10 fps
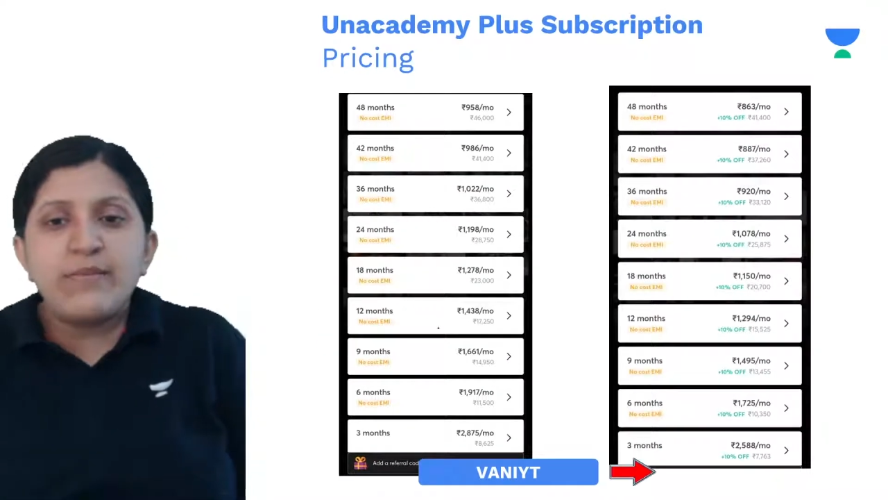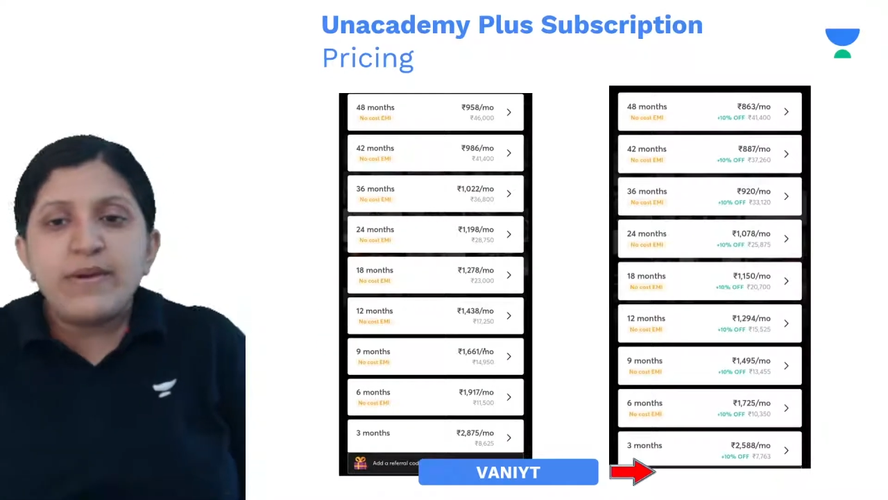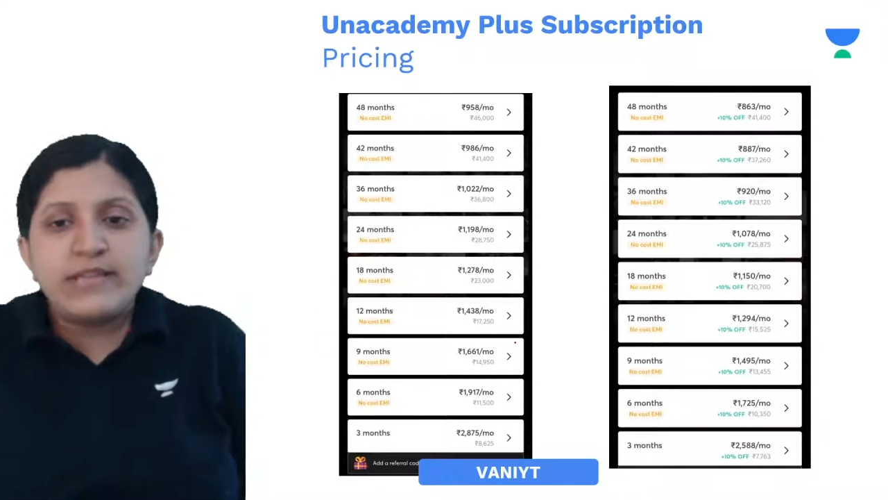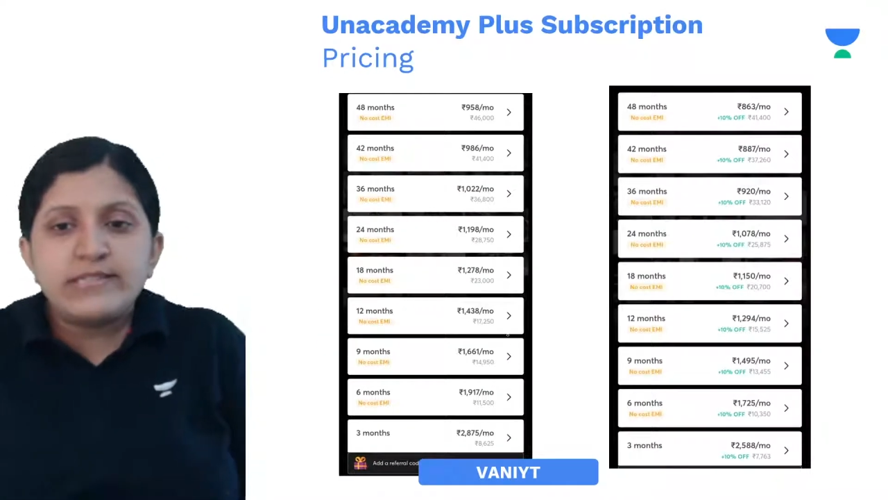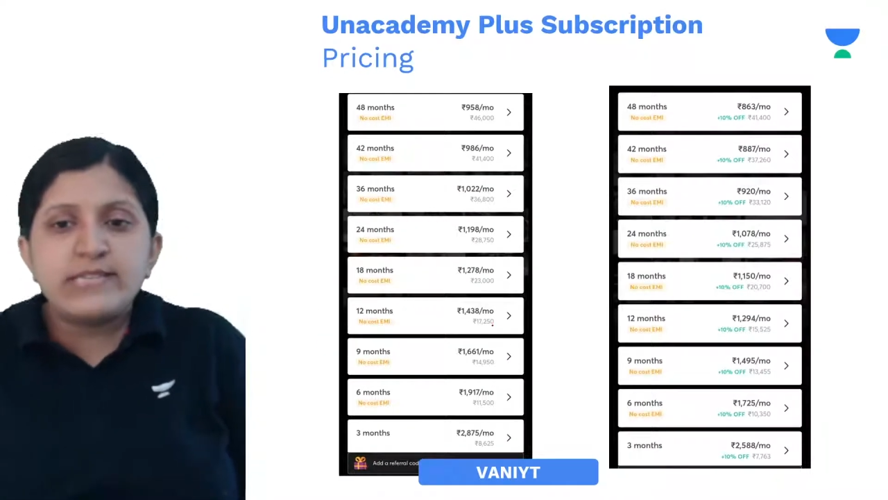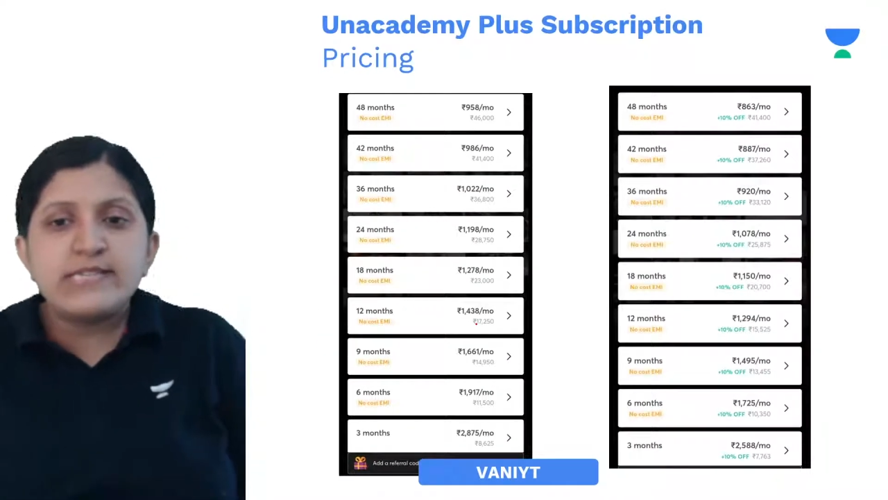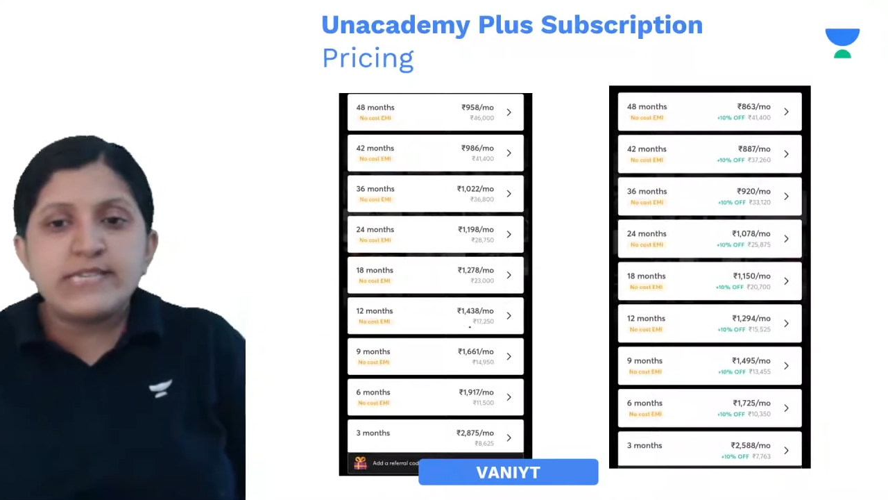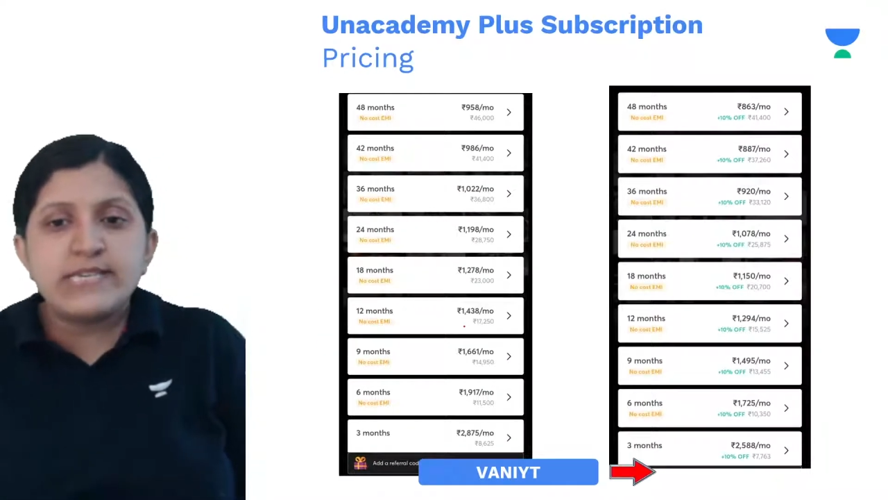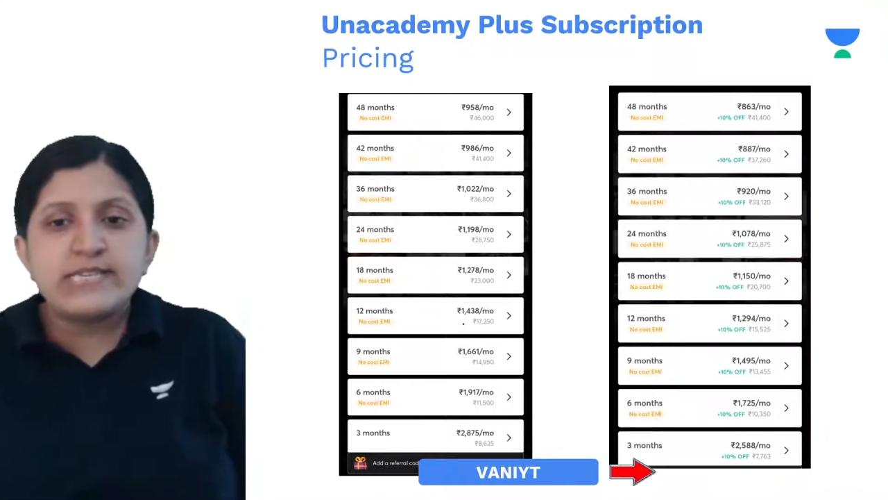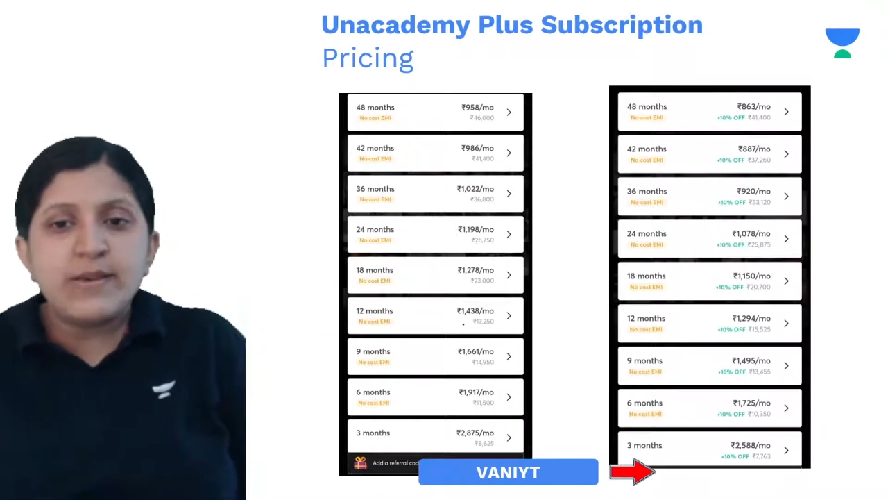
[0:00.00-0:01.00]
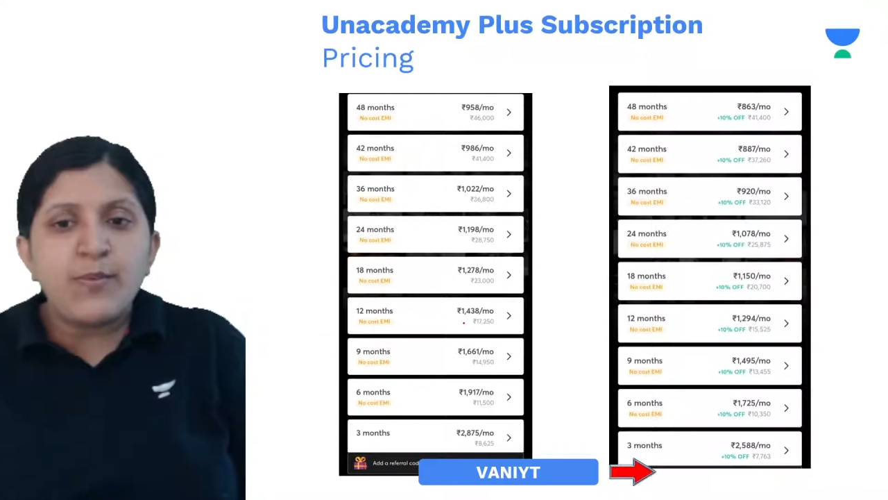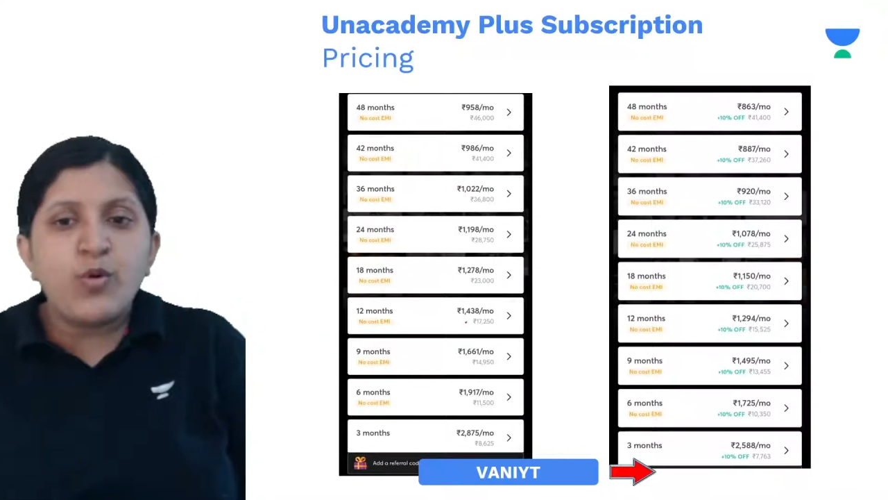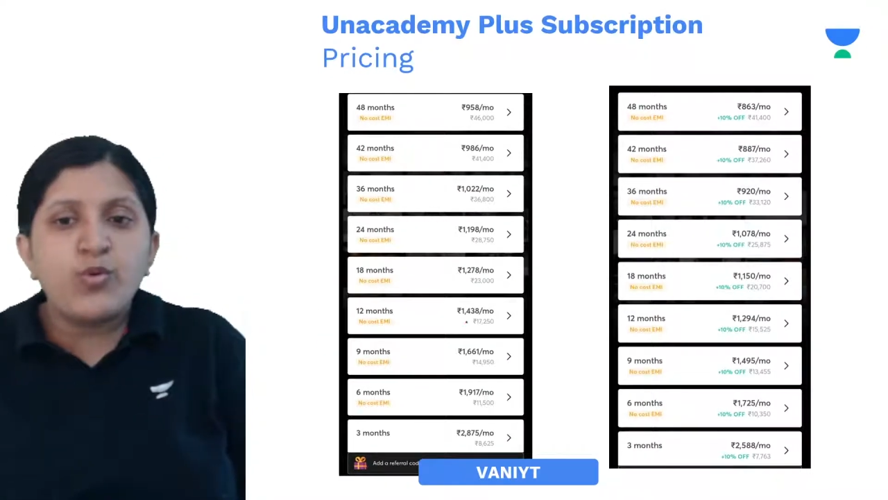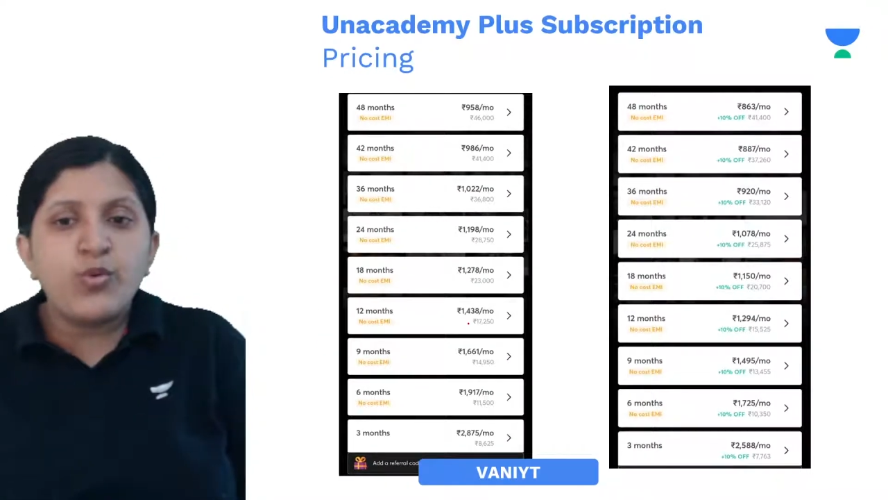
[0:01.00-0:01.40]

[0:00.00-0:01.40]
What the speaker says: months, this is about